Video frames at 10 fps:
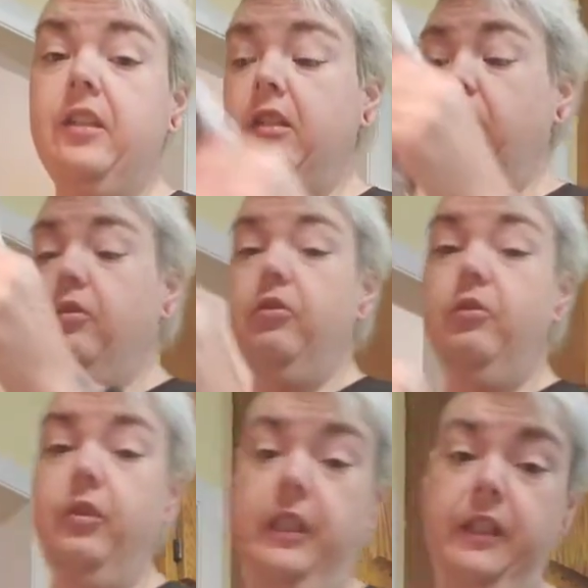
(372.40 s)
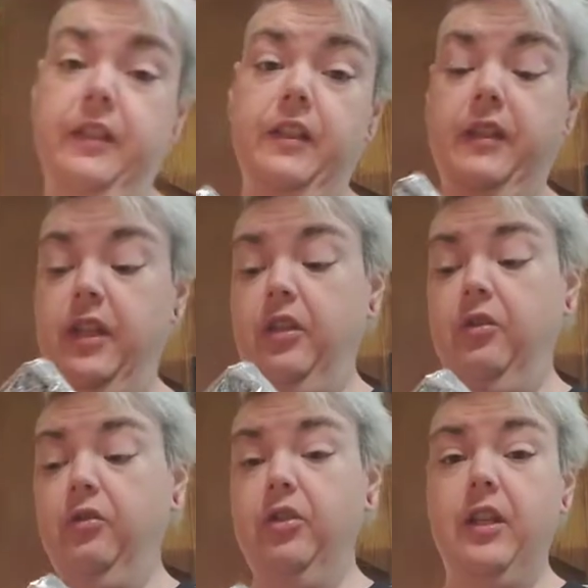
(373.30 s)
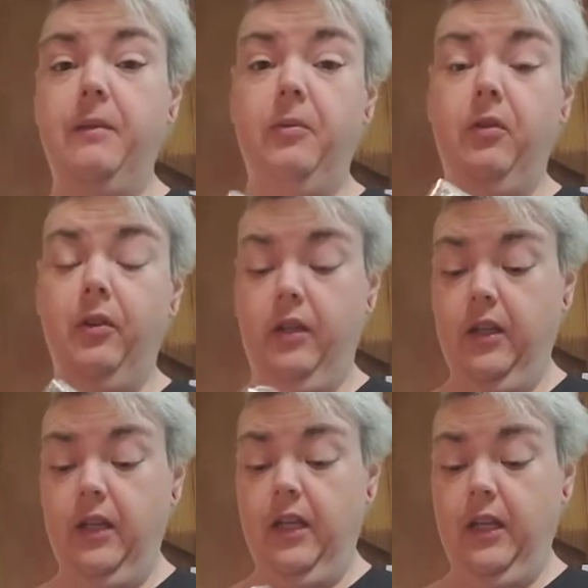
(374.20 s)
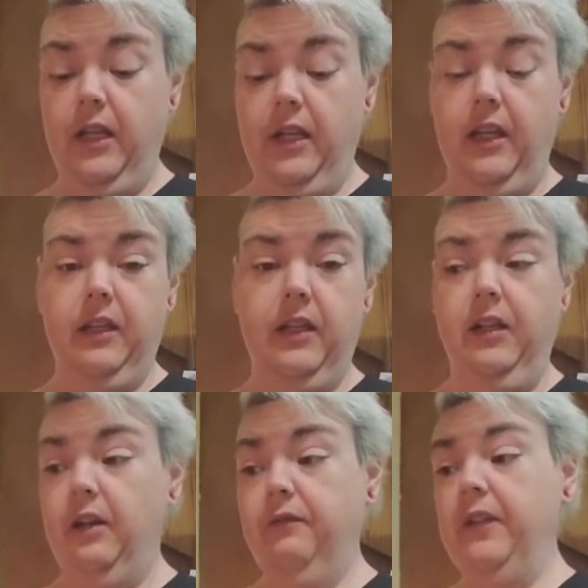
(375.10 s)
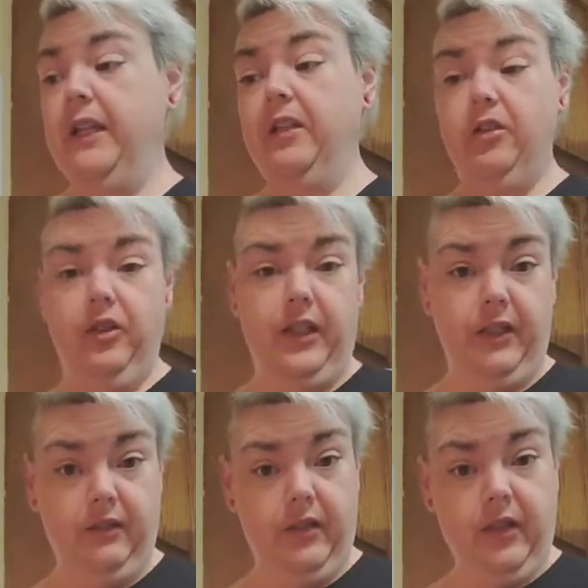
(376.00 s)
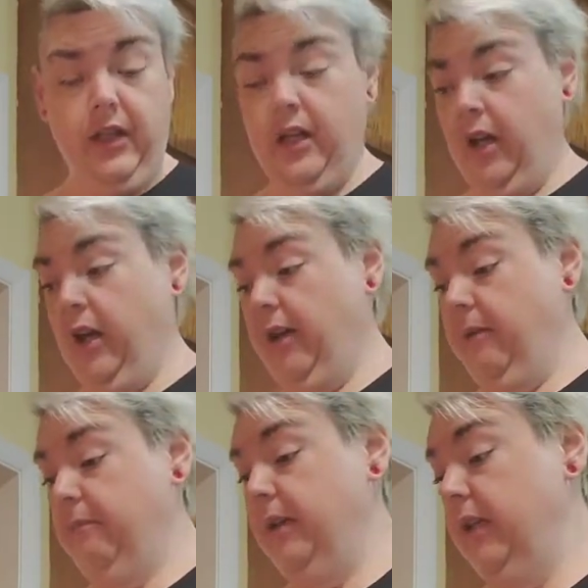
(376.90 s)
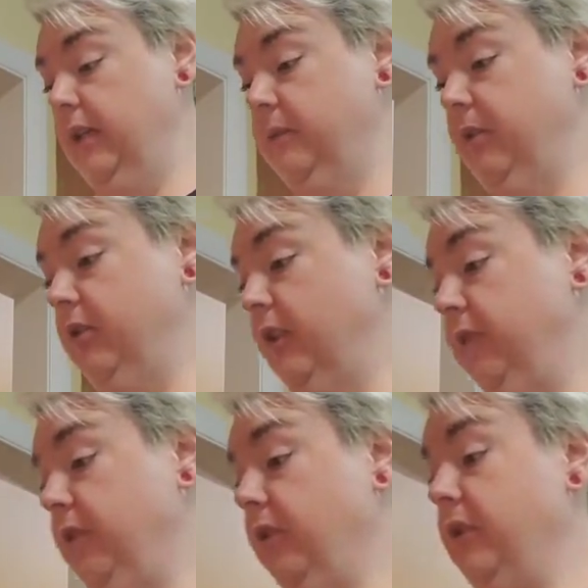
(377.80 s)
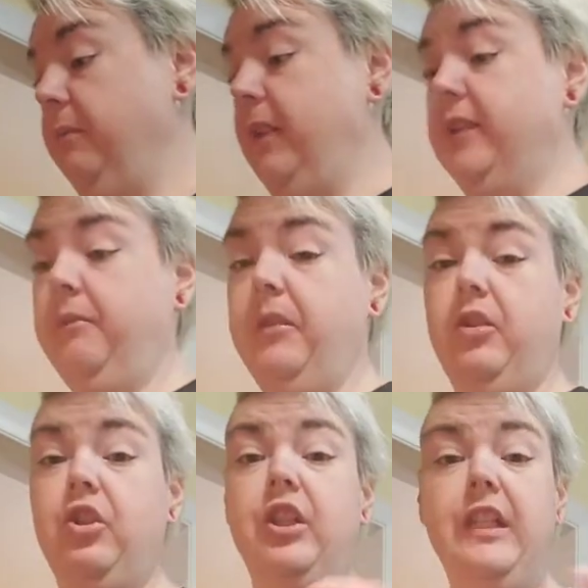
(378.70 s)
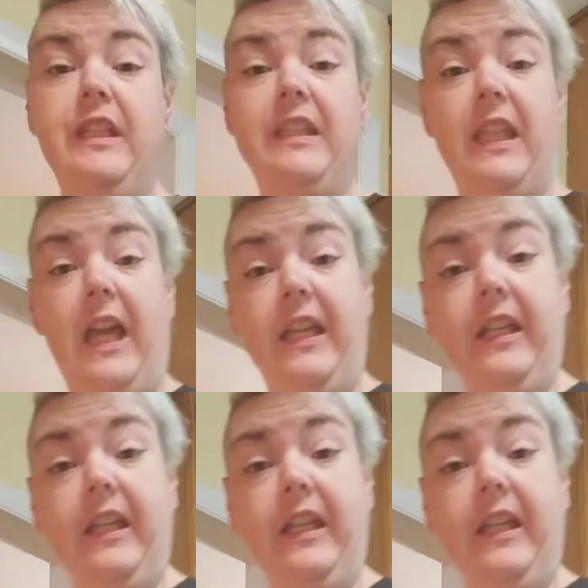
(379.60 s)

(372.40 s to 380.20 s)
nutritional yeast is a huge staple in vegan cooking, especially if you're going to make something cheese-like